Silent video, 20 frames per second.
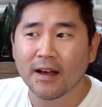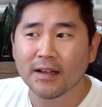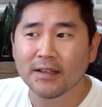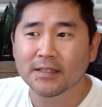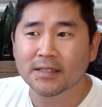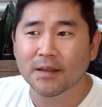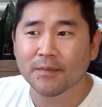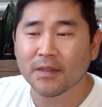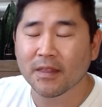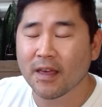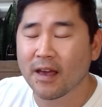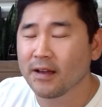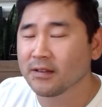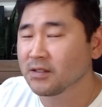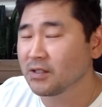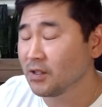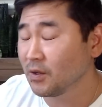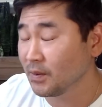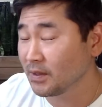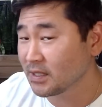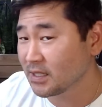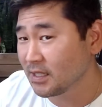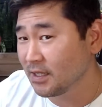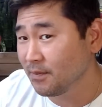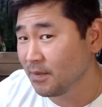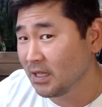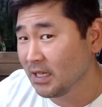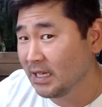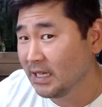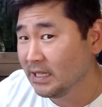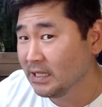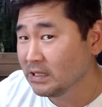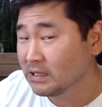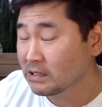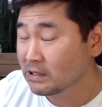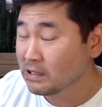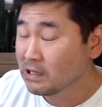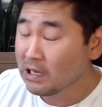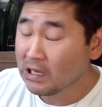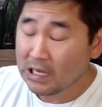something that has to do with
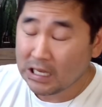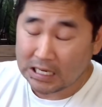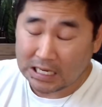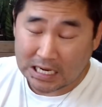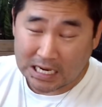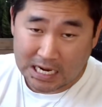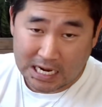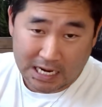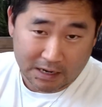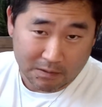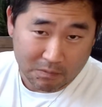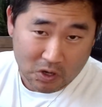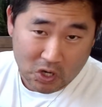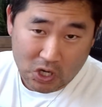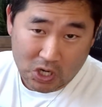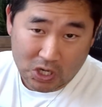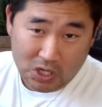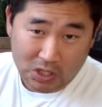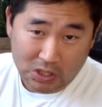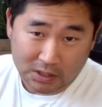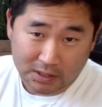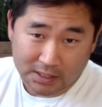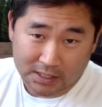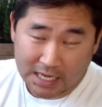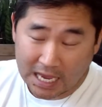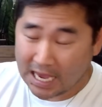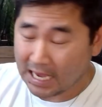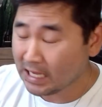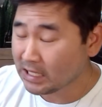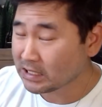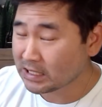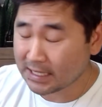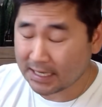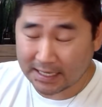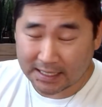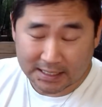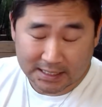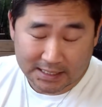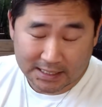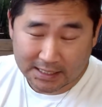siblings, neighbors, aunts,
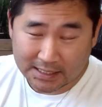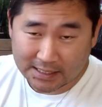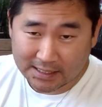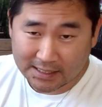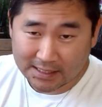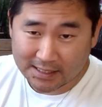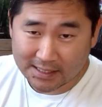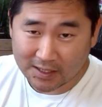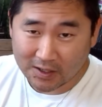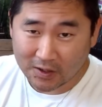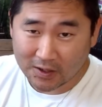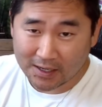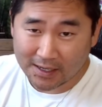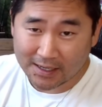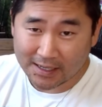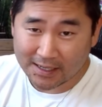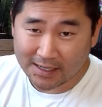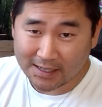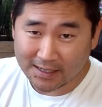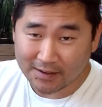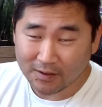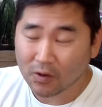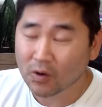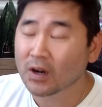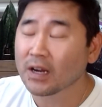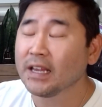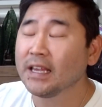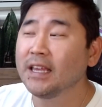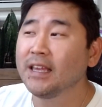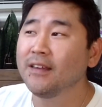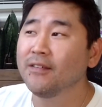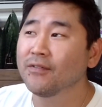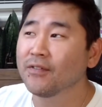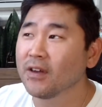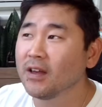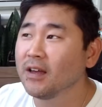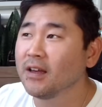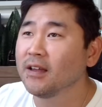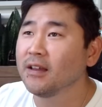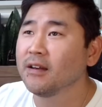cousins, or
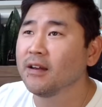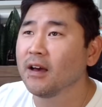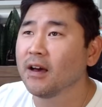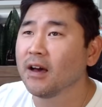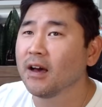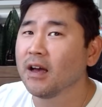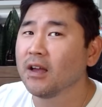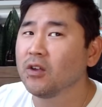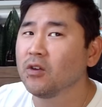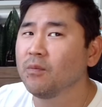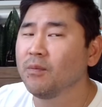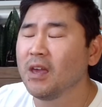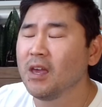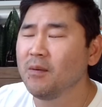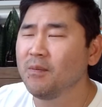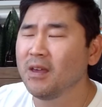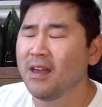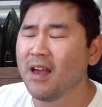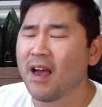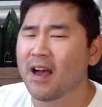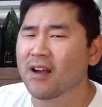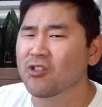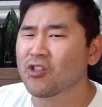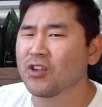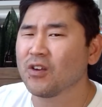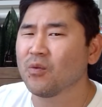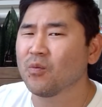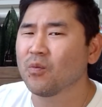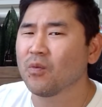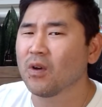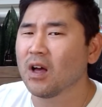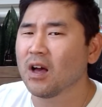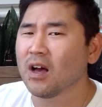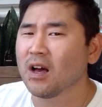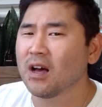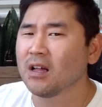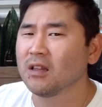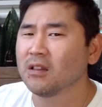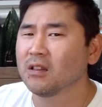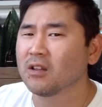even you may be actually
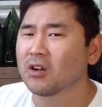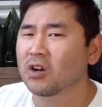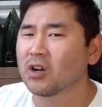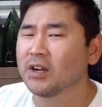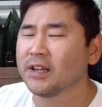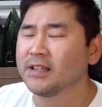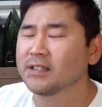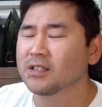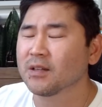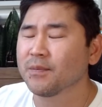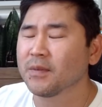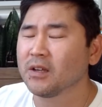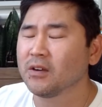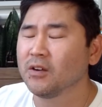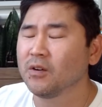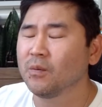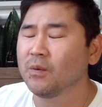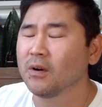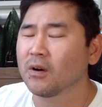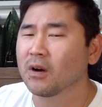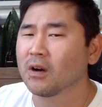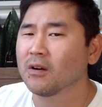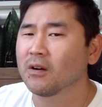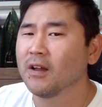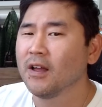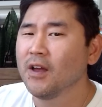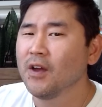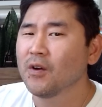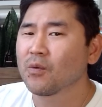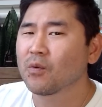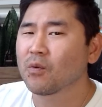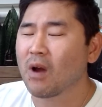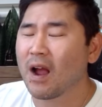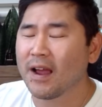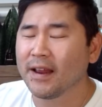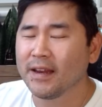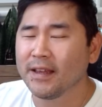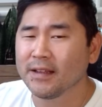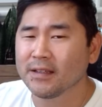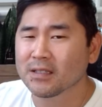learning something new or
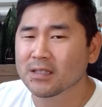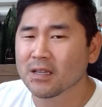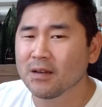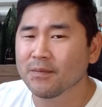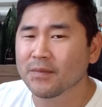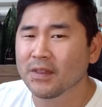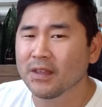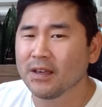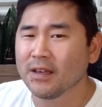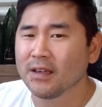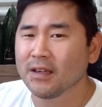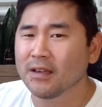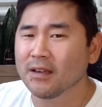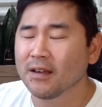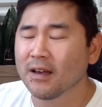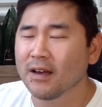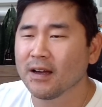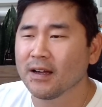writing something.